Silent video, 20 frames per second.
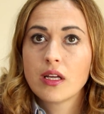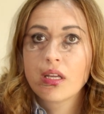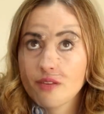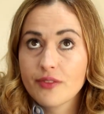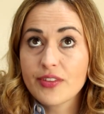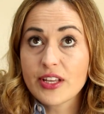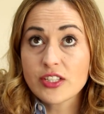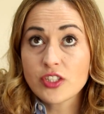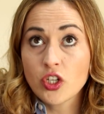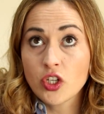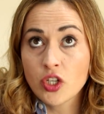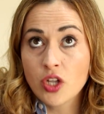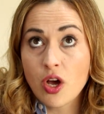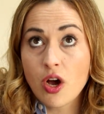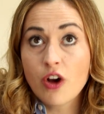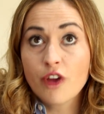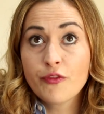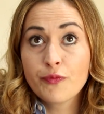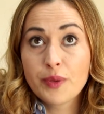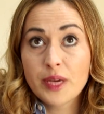There's a
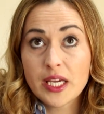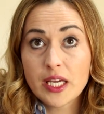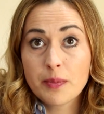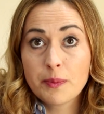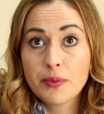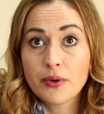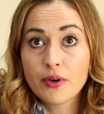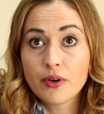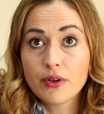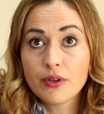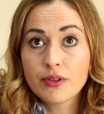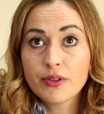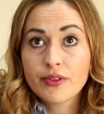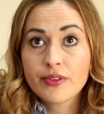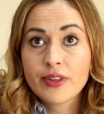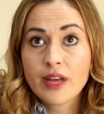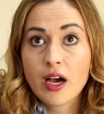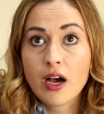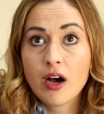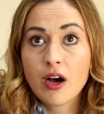lot of people
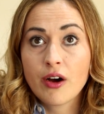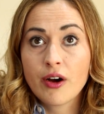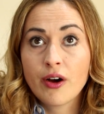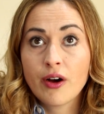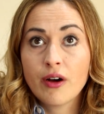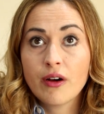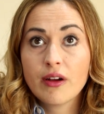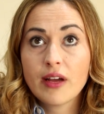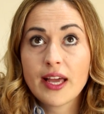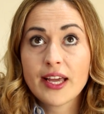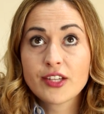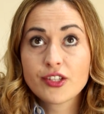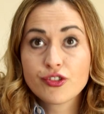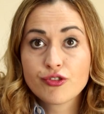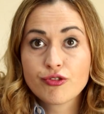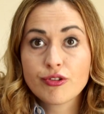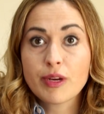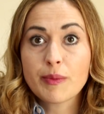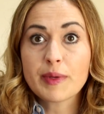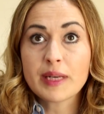that are
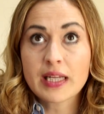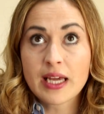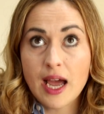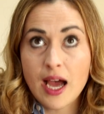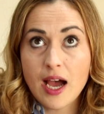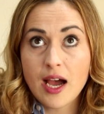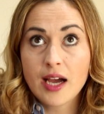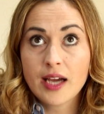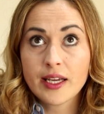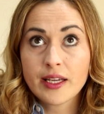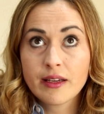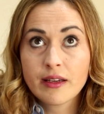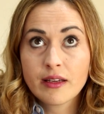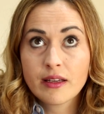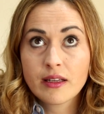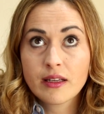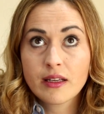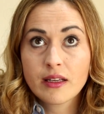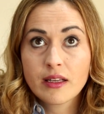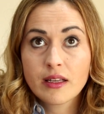extremely high.
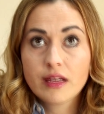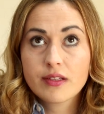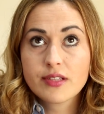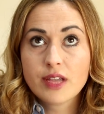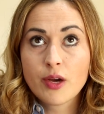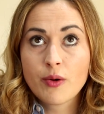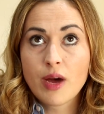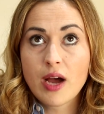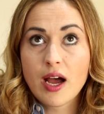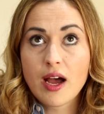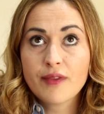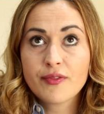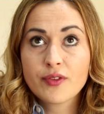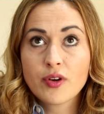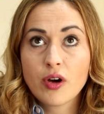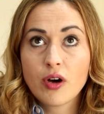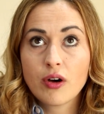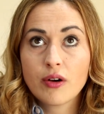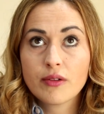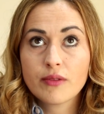So I've
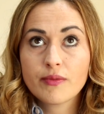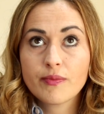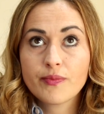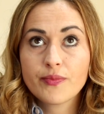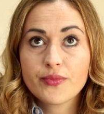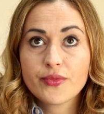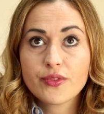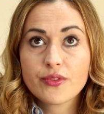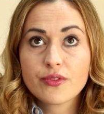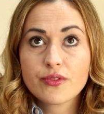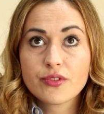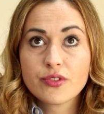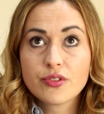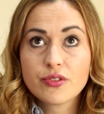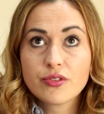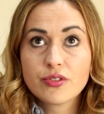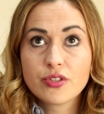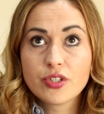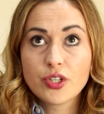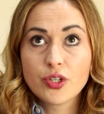got
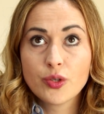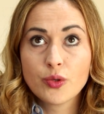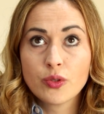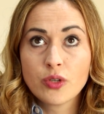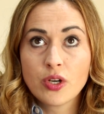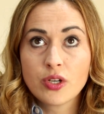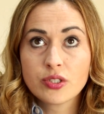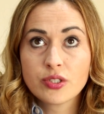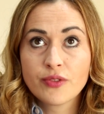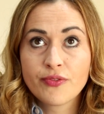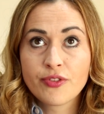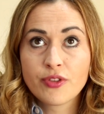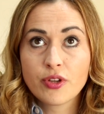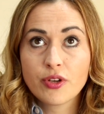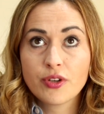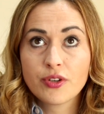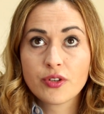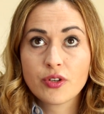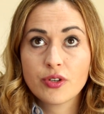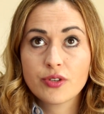two lots of
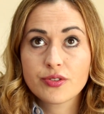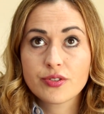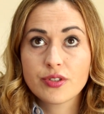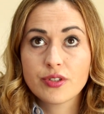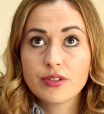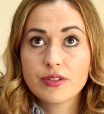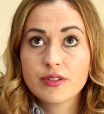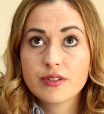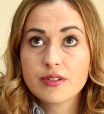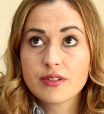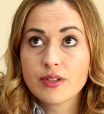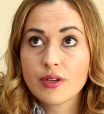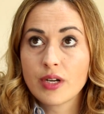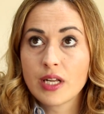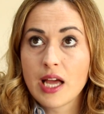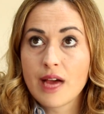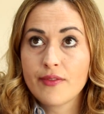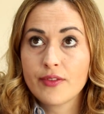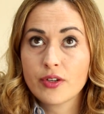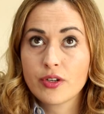third cousins, so I'll
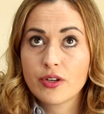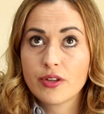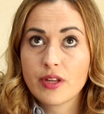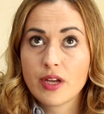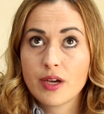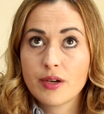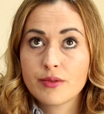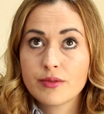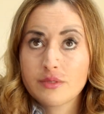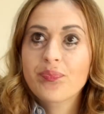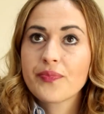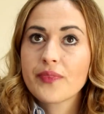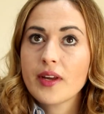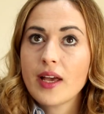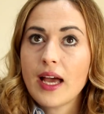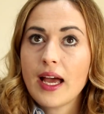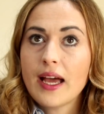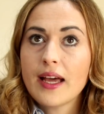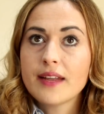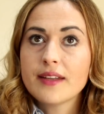have a look at those.
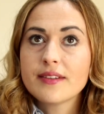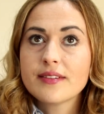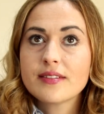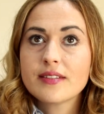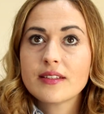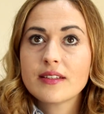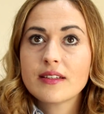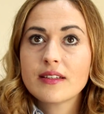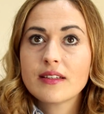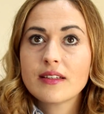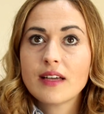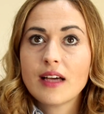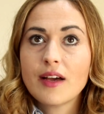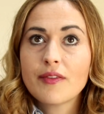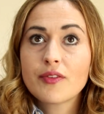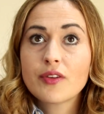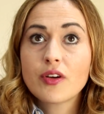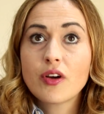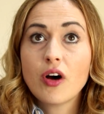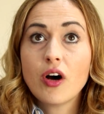And
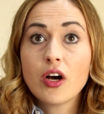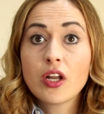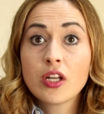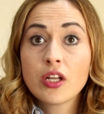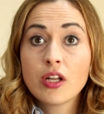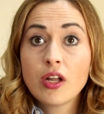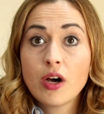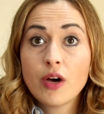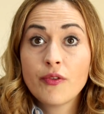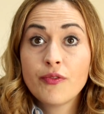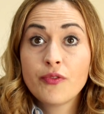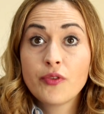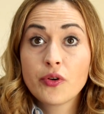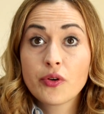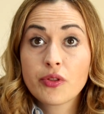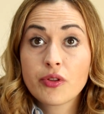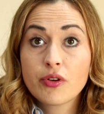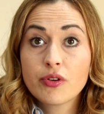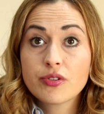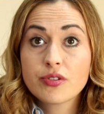I've got a lot of
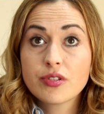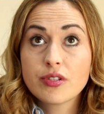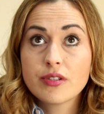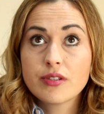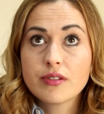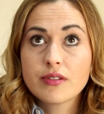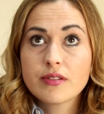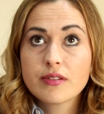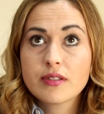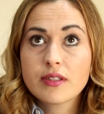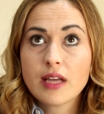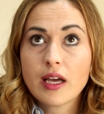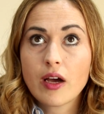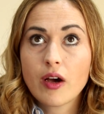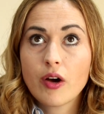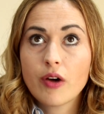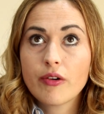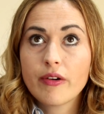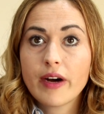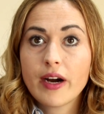fourth cousins that
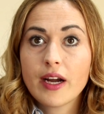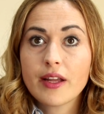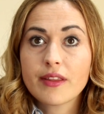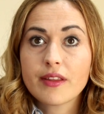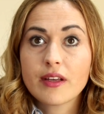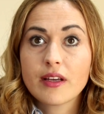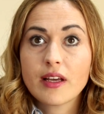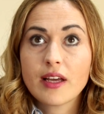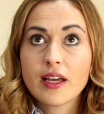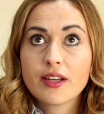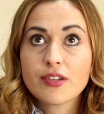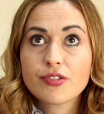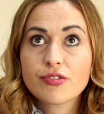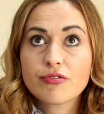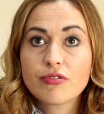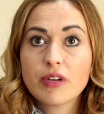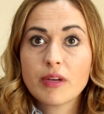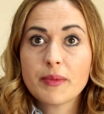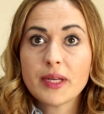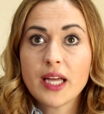are either
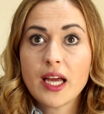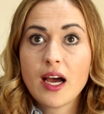extremely